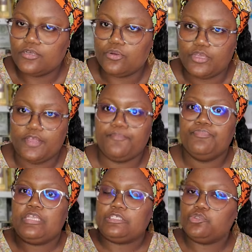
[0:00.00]
Okay,
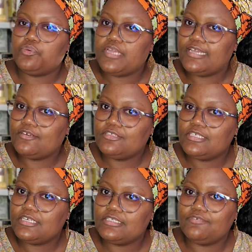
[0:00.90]
so 9
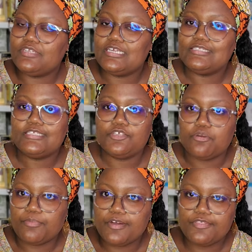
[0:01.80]
consecutive days in
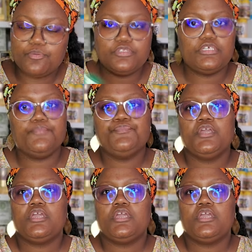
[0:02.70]
your bath water.